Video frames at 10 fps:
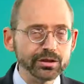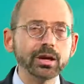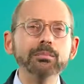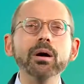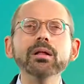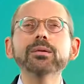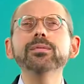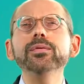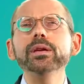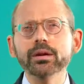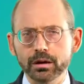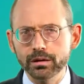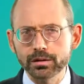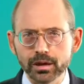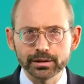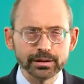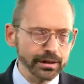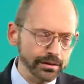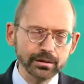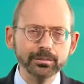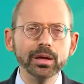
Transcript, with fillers: is on polyphenol content.